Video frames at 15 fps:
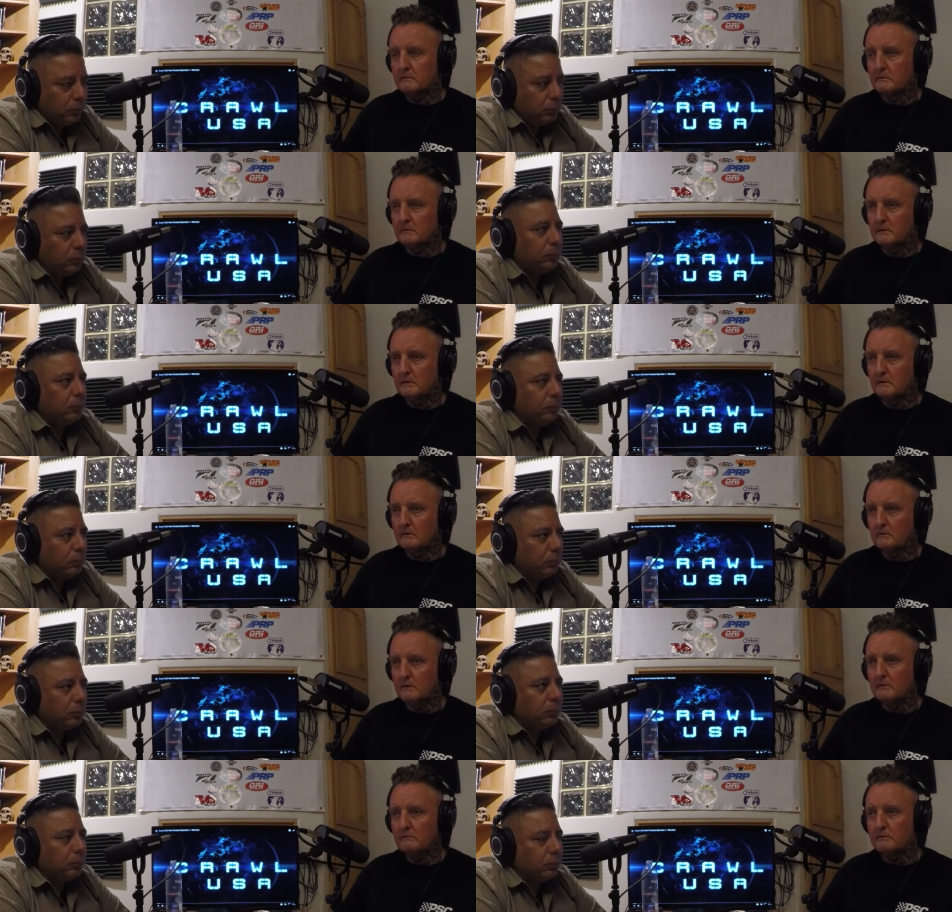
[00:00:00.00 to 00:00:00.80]
Speaker 1: You know,
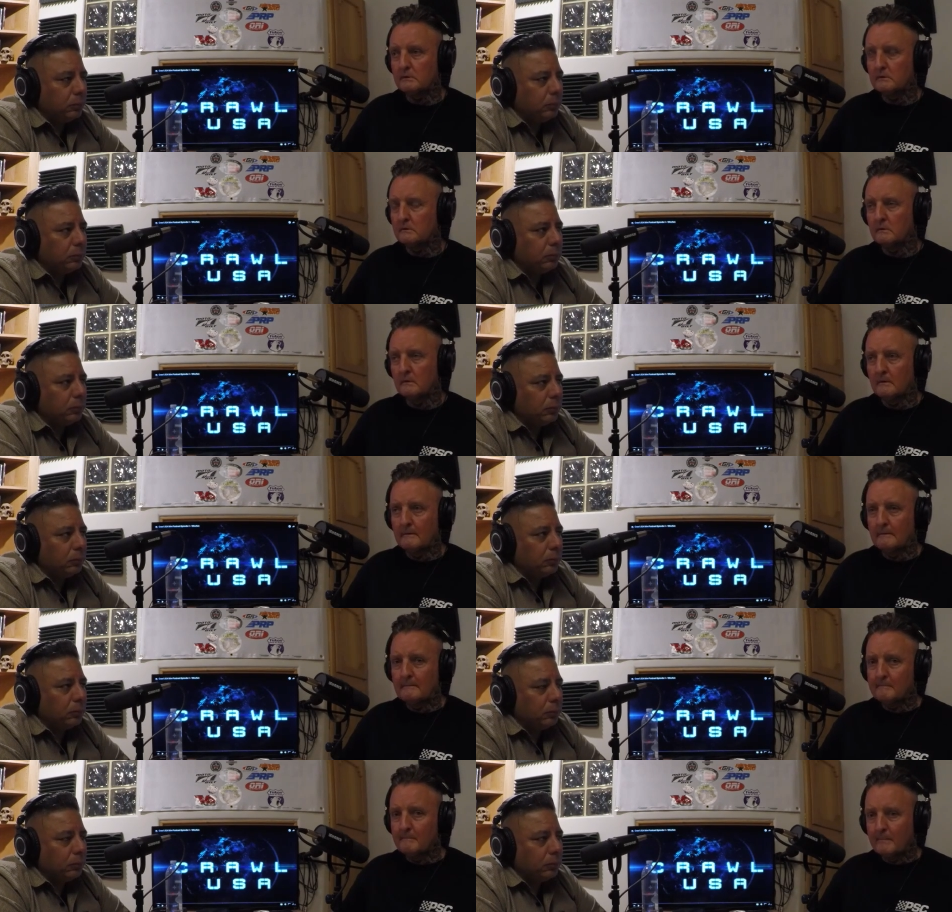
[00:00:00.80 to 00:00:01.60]
even
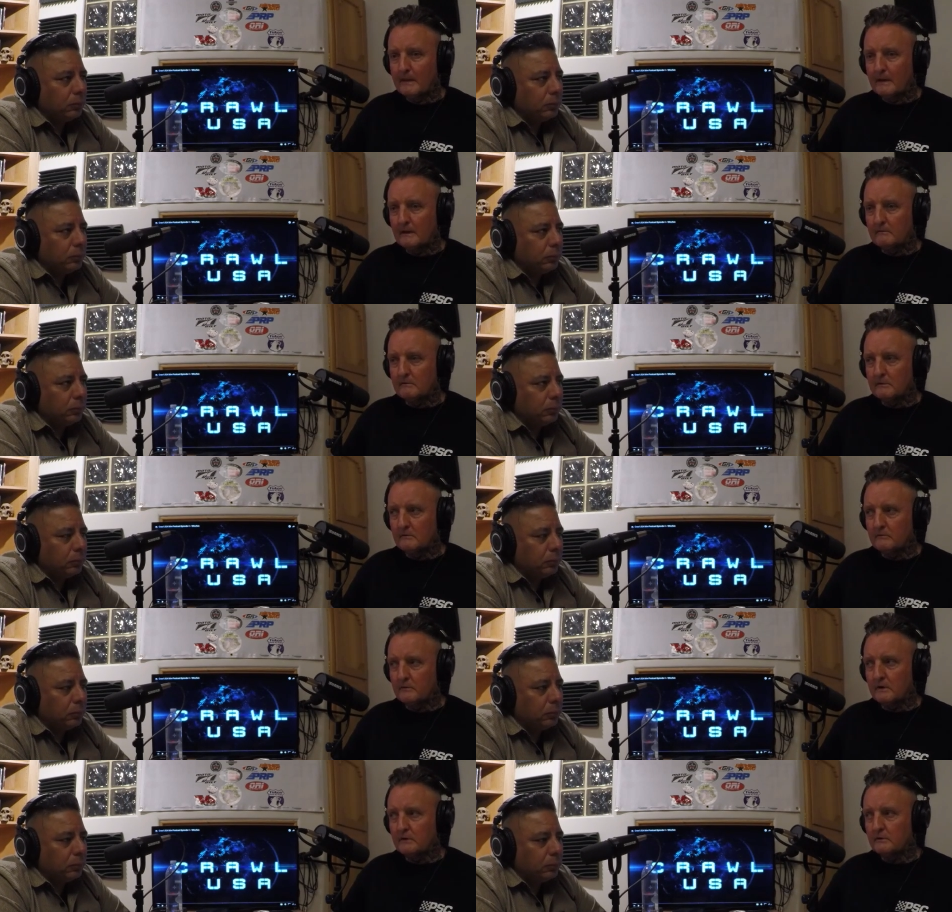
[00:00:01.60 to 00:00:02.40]
even the
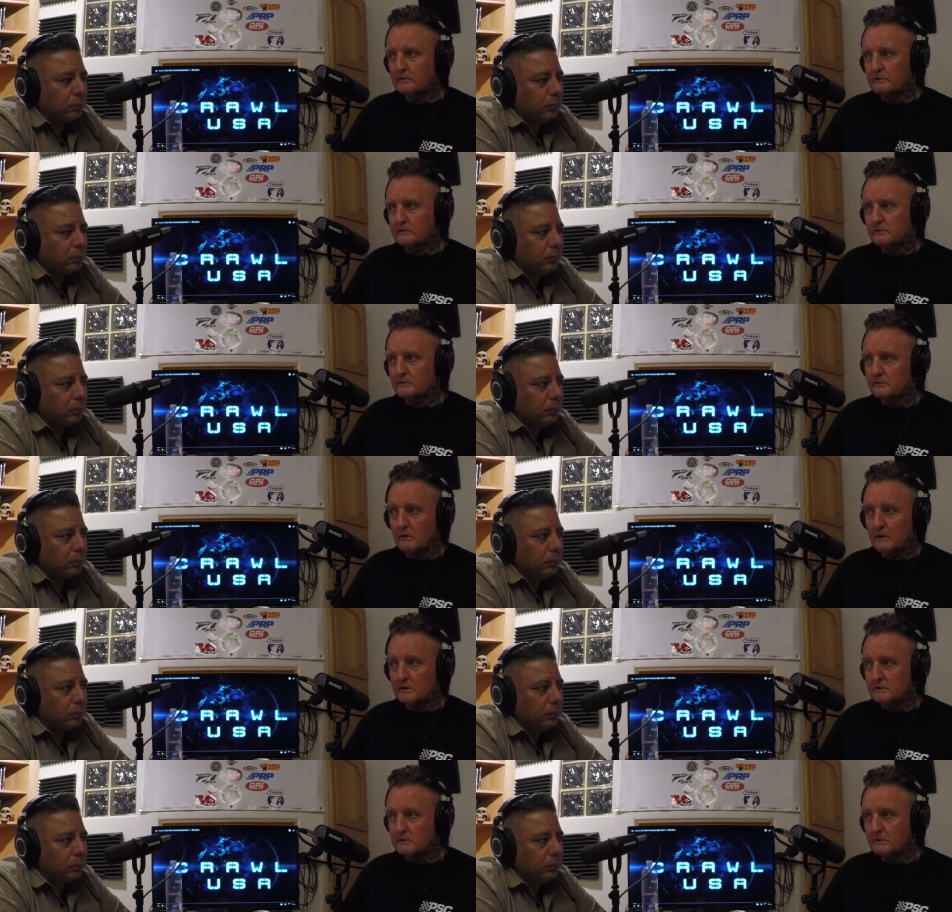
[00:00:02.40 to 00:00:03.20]
vendors are
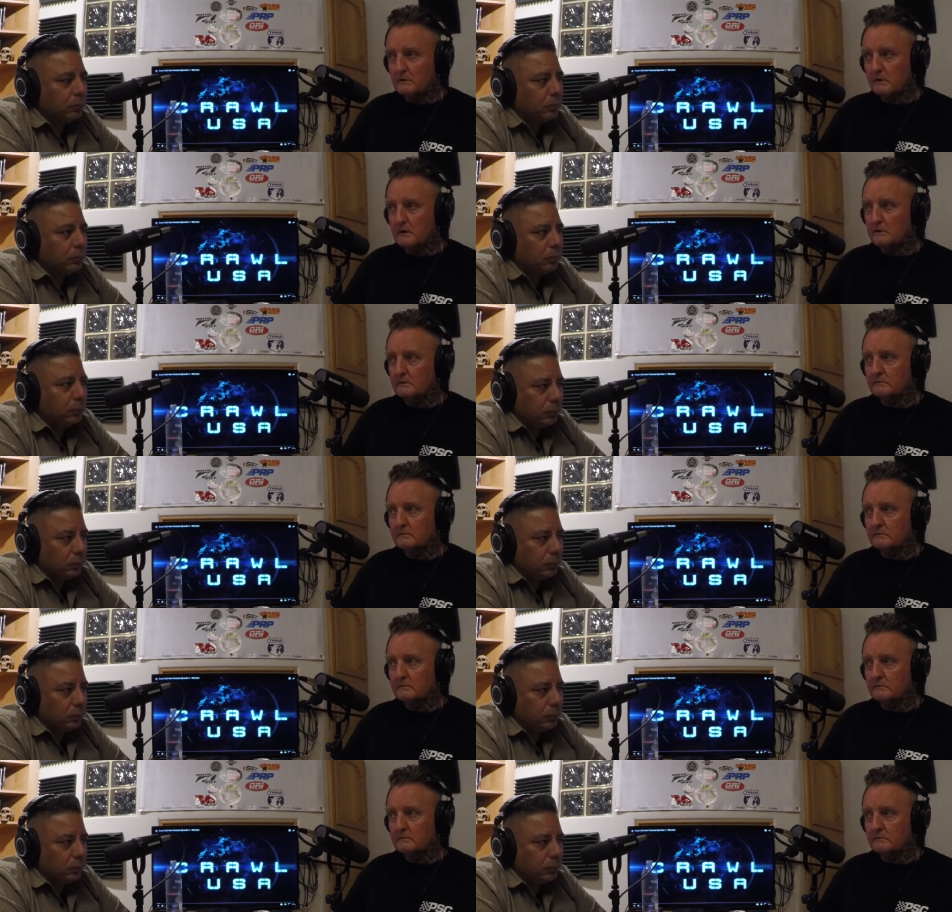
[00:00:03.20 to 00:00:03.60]
scratching their head.